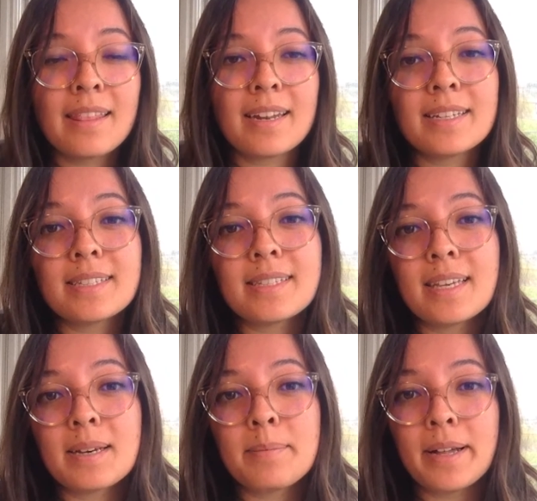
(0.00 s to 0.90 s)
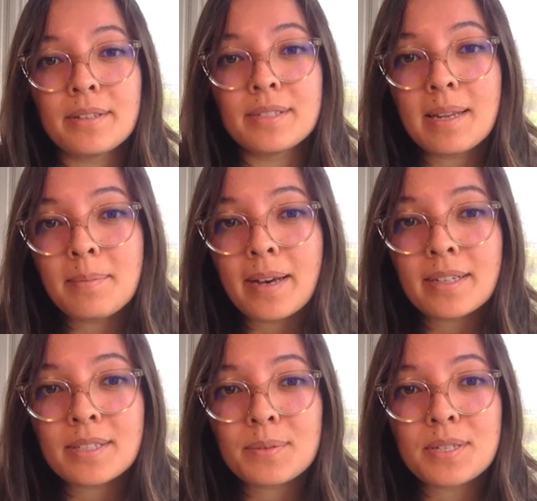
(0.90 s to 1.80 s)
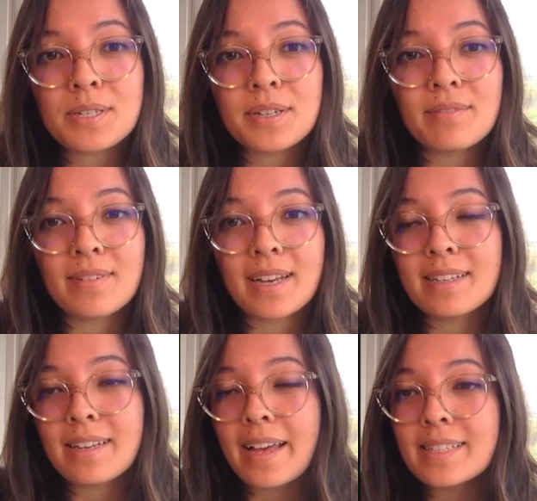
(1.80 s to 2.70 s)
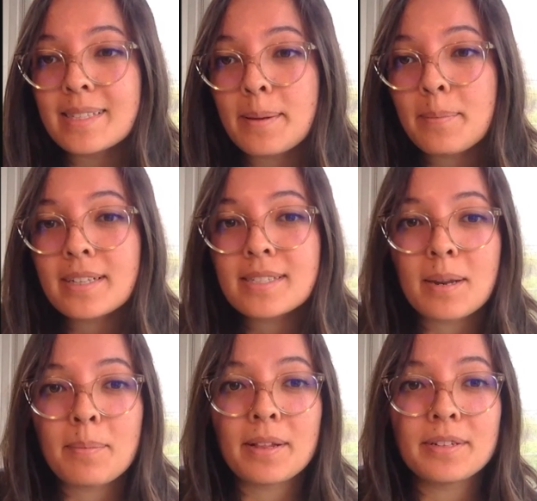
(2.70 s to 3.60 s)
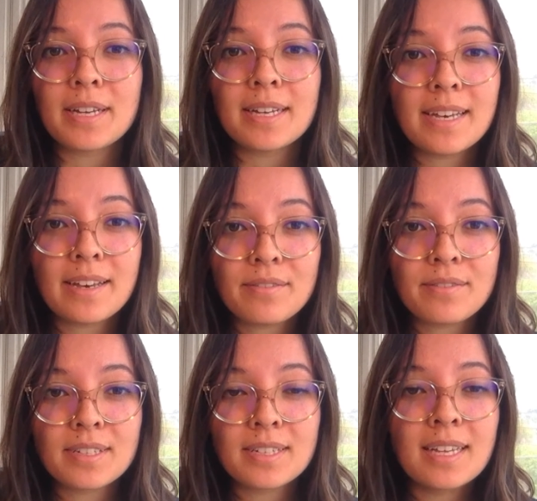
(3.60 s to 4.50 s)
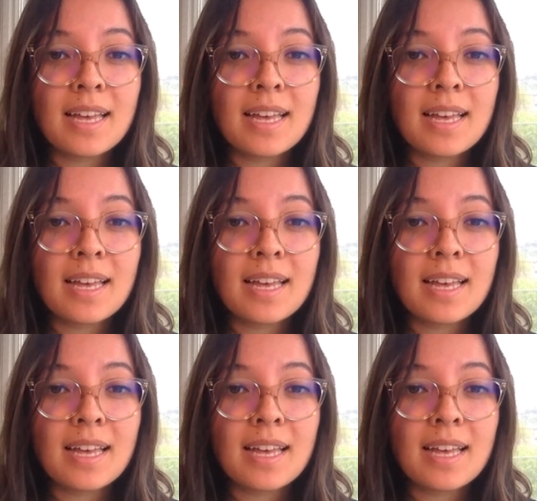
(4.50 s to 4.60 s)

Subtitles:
that is the Apollo Sandbox, which you can find at sandbox.apollo.dev.